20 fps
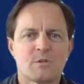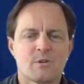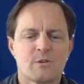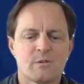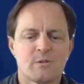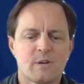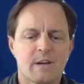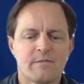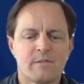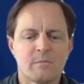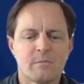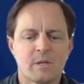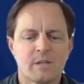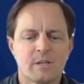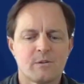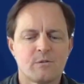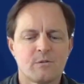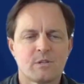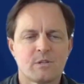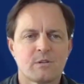sure everybody
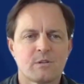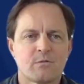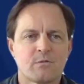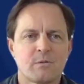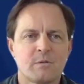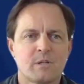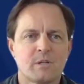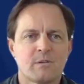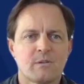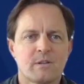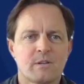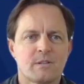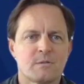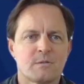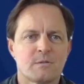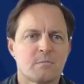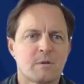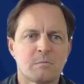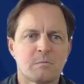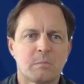who's in crypto
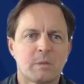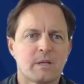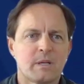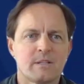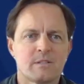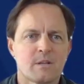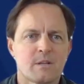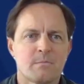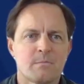has played